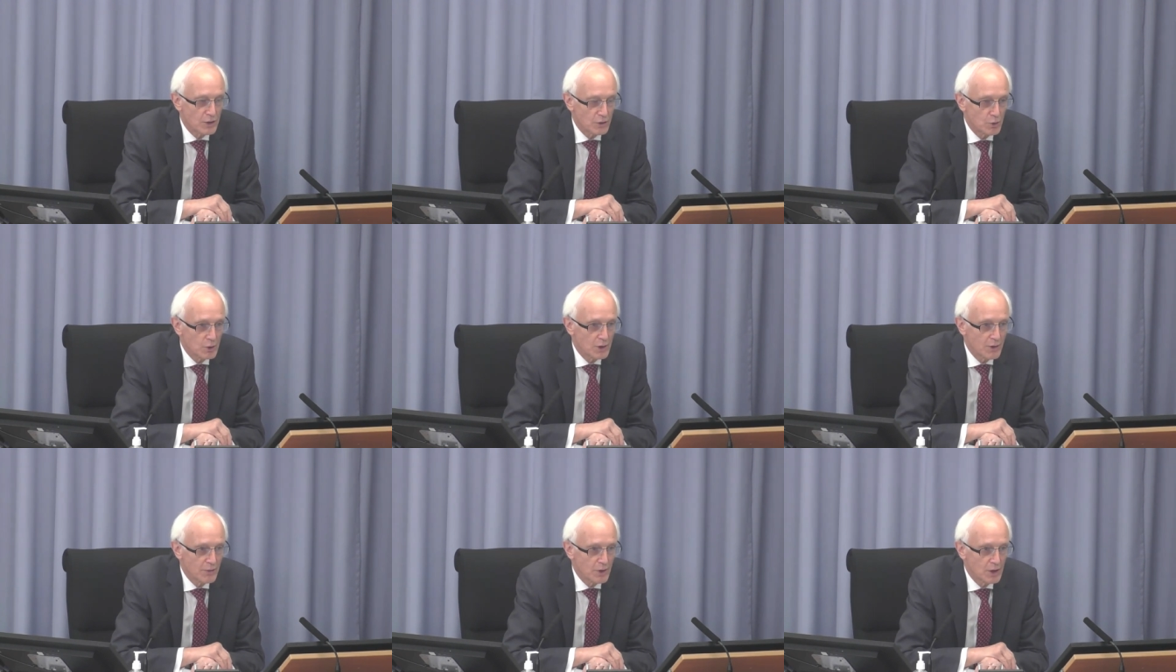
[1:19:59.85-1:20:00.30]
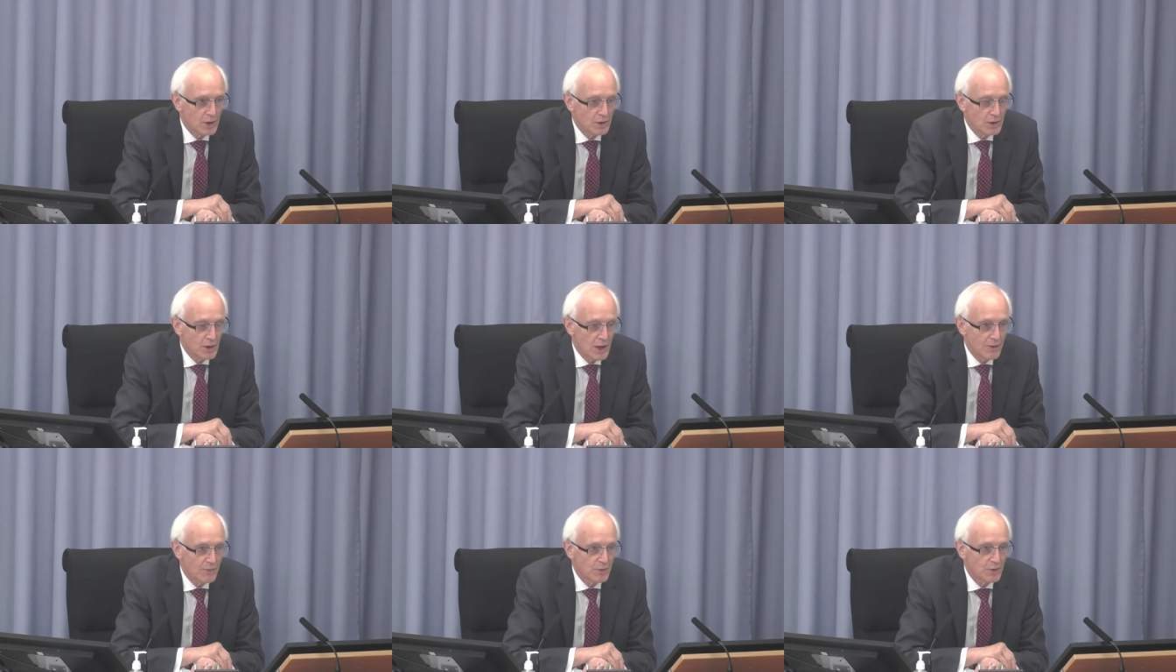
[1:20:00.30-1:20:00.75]
uh, you're
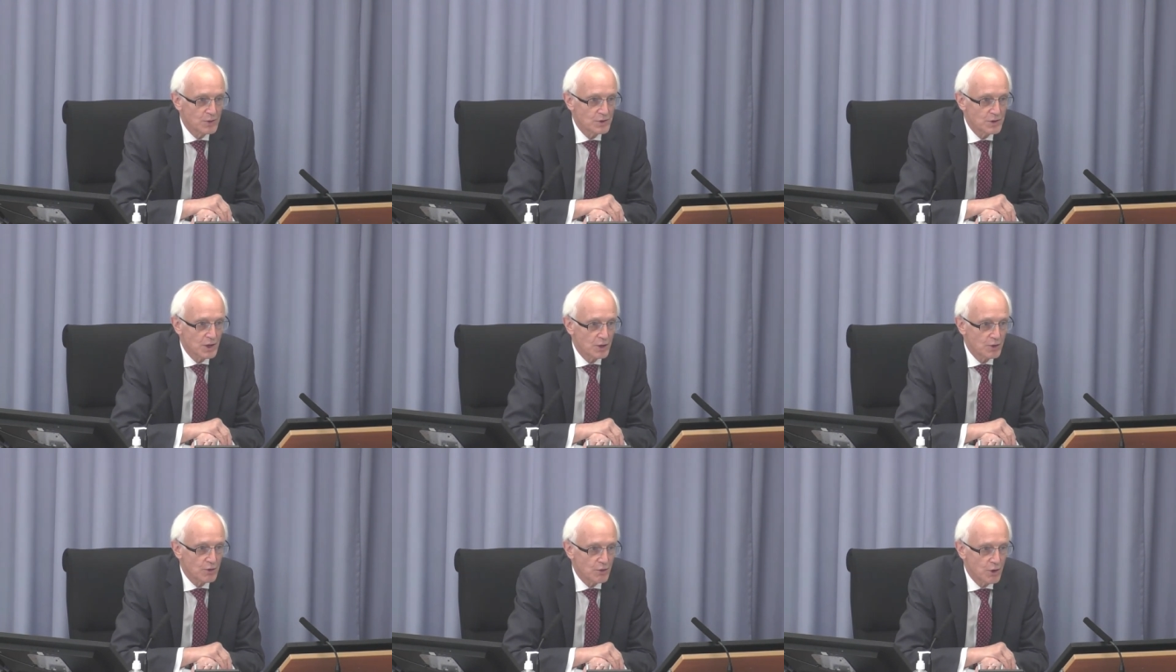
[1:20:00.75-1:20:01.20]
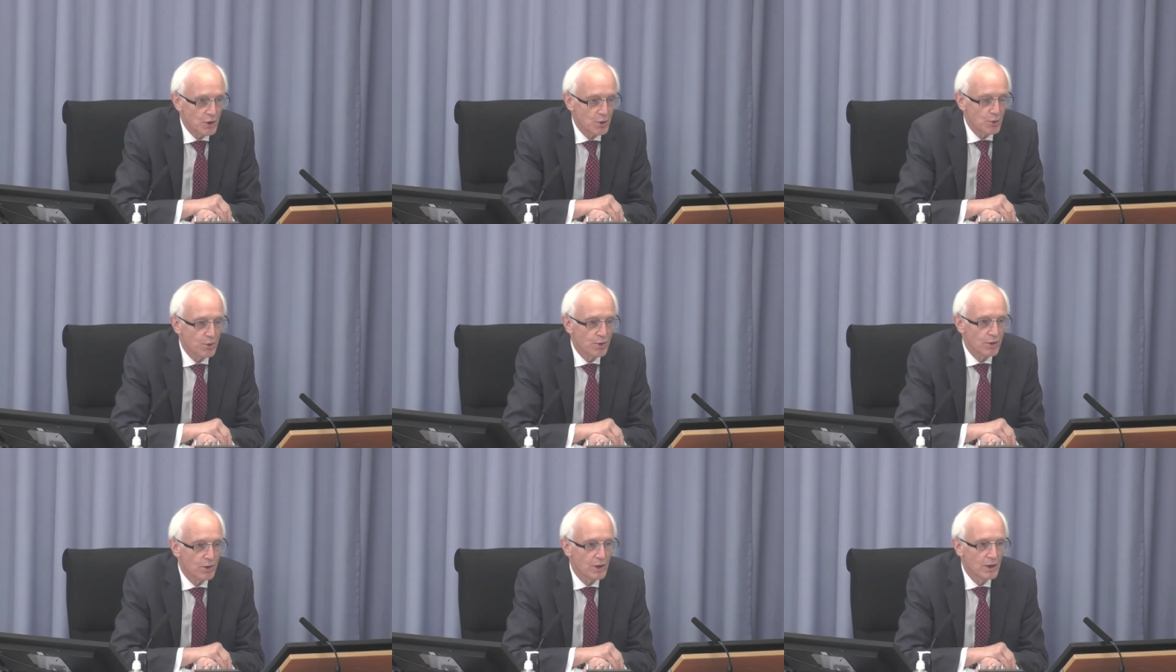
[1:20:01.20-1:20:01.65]
giving evidence under
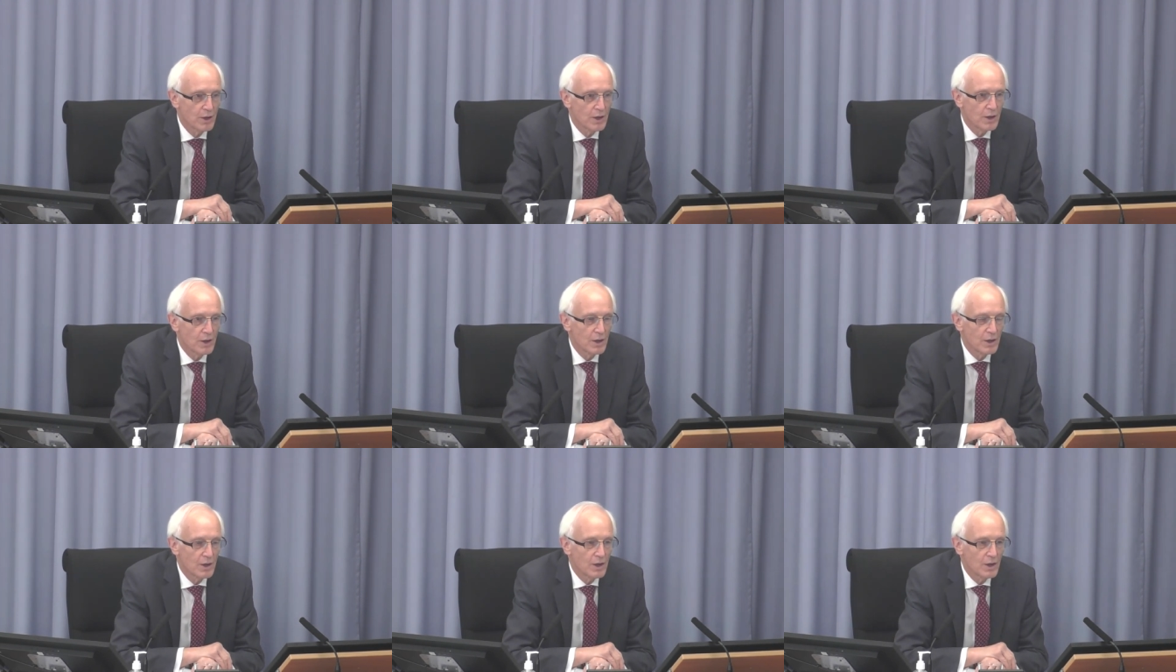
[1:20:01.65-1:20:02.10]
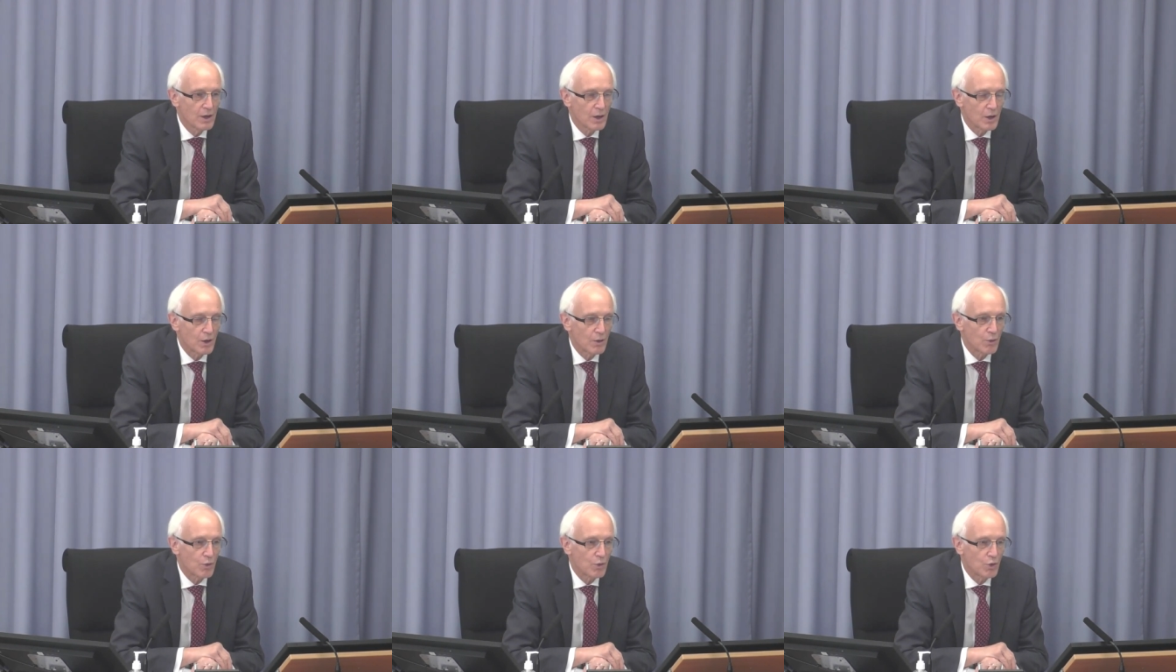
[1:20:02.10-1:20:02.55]
oath uh,